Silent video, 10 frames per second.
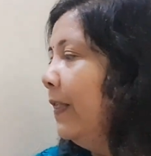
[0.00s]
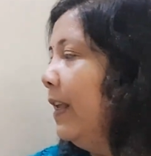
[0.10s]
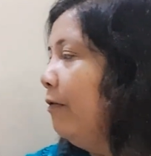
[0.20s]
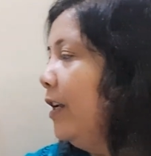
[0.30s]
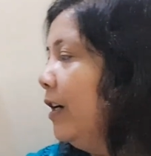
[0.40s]

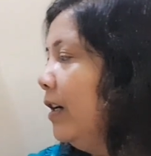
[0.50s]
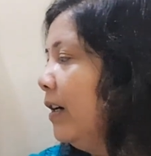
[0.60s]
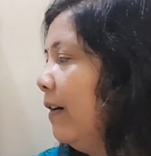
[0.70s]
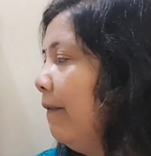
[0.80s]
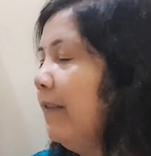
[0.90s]
Now here,
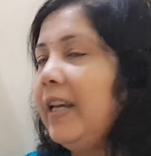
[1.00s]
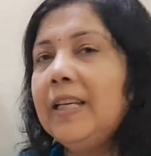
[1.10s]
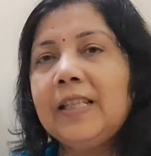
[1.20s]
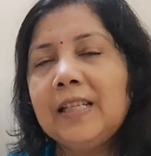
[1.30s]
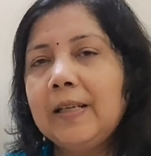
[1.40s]
we
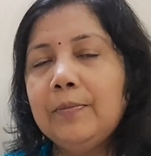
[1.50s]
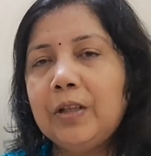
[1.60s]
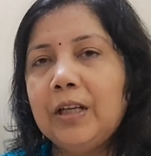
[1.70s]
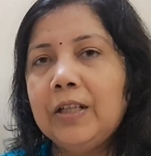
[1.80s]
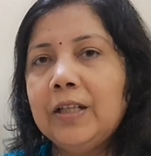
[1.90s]
is the
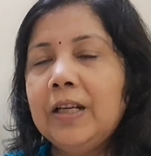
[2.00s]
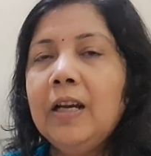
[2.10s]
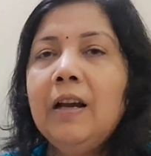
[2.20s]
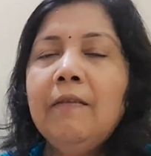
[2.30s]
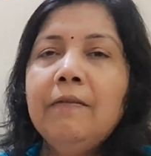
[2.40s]
subject.
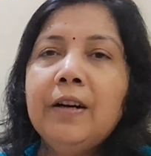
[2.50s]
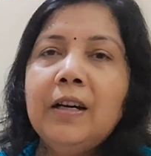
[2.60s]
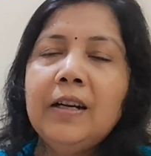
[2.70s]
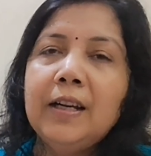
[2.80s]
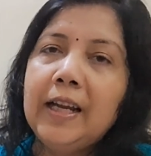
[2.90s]

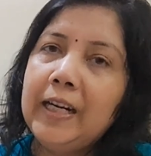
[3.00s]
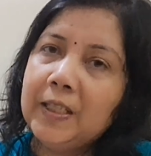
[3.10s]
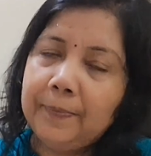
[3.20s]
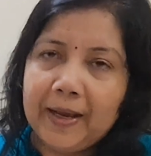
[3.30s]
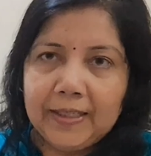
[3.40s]
Were,
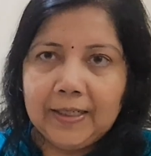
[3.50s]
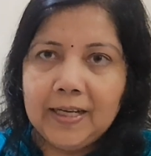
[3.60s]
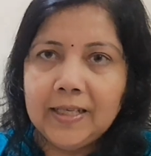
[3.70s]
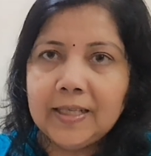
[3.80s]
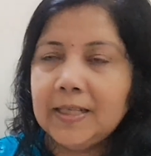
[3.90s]
it's past
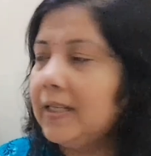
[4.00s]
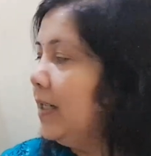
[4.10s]
tense.